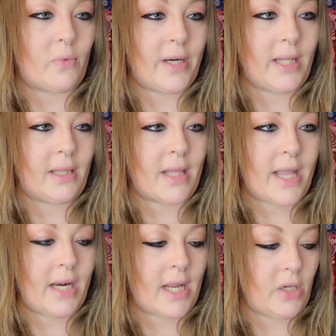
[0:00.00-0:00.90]
reading
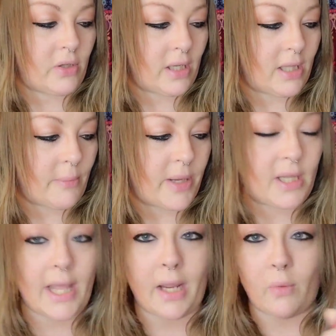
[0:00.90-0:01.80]
light, and you can clip it,
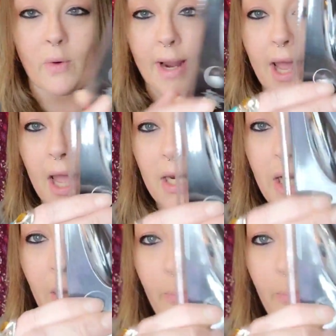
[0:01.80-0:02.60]
like, right onto